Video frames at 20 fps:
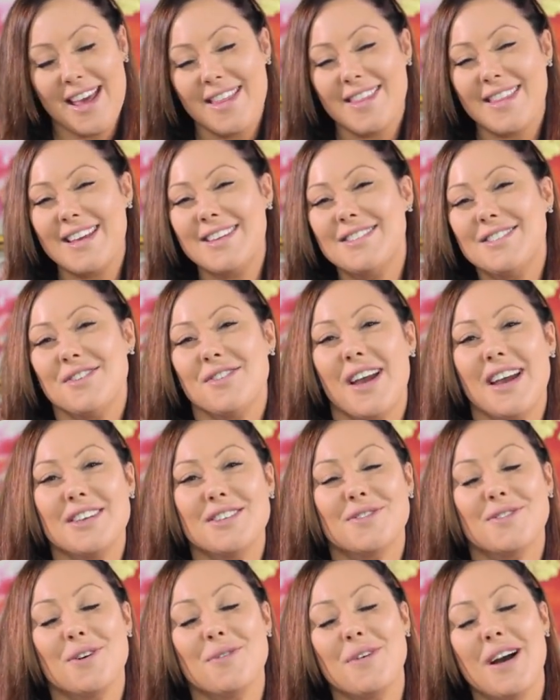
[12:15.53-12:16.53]
thanks you
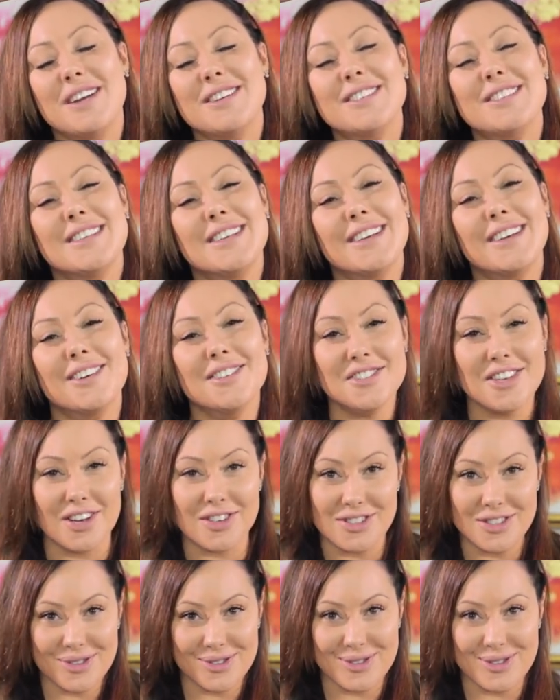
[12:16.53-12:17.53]
guys for watching. I'll
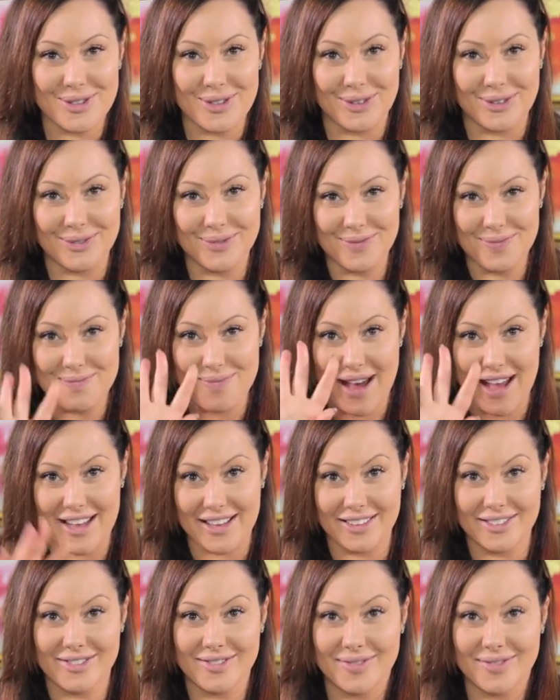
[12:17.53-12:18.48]
talk to you soon. Bye.